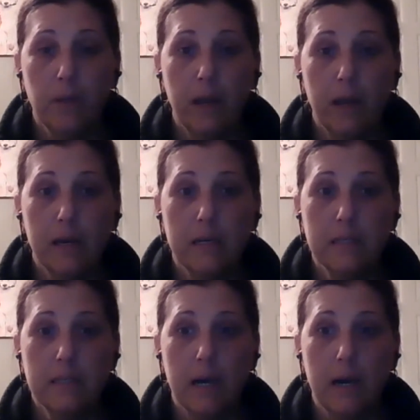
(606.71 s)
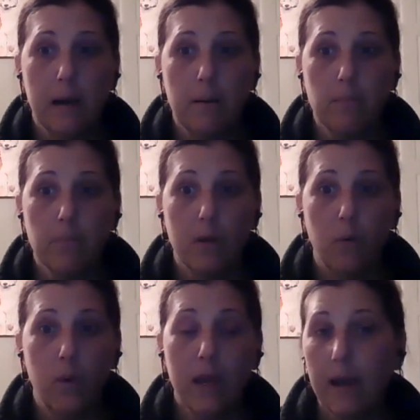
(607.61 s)
and
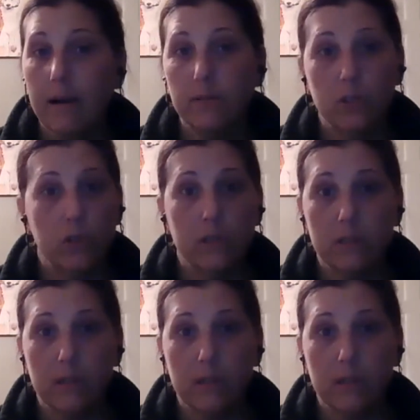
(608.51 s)
we can't have students